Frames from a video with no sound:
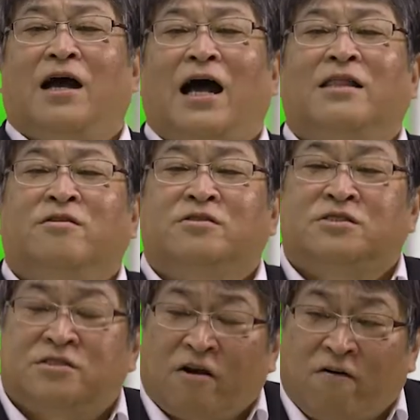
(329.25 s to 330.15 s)
and
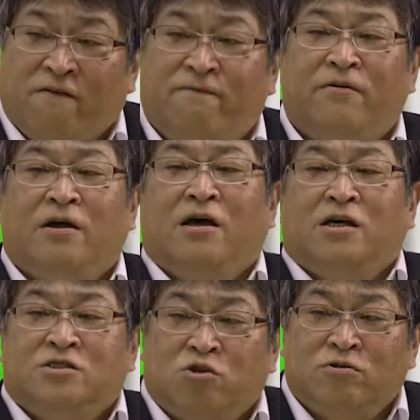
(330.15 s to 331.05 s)
solve
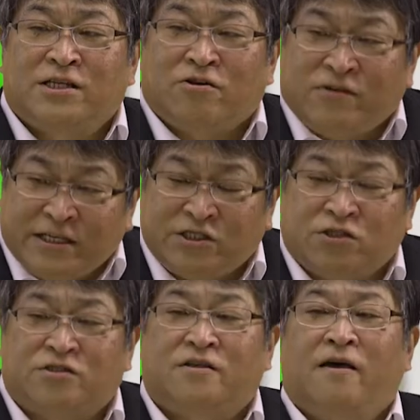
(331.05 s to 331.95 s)
social
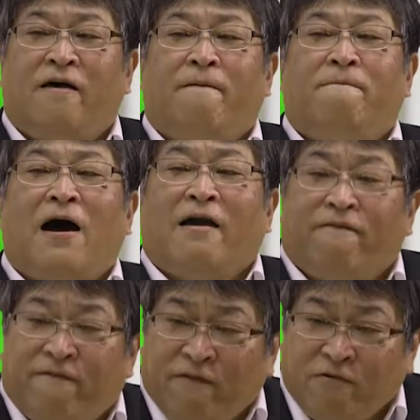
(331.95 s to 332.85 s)
issues by
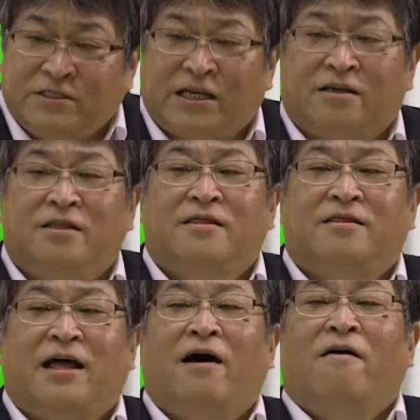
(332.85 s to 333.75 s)
fusing
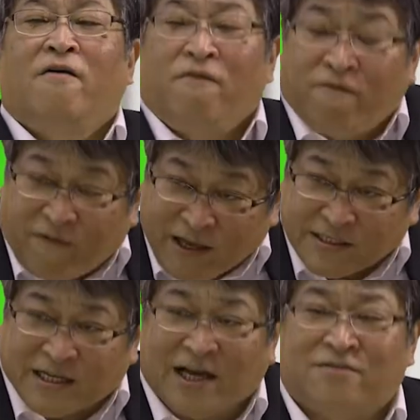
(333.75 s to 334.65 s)
the
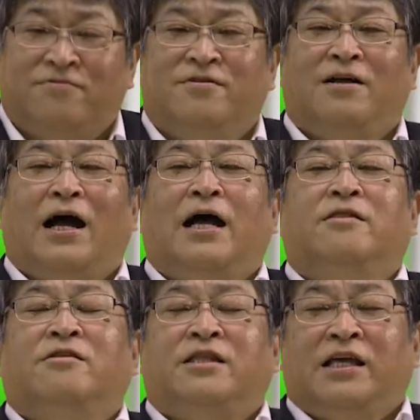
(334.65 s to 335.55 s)
physical
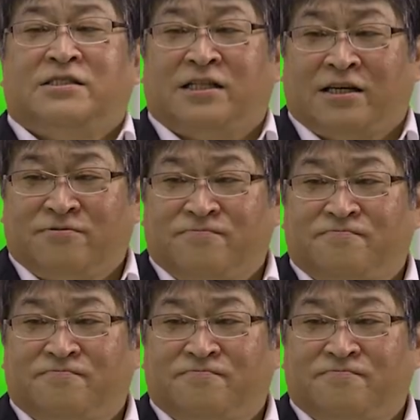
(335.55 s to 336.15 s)
and digital.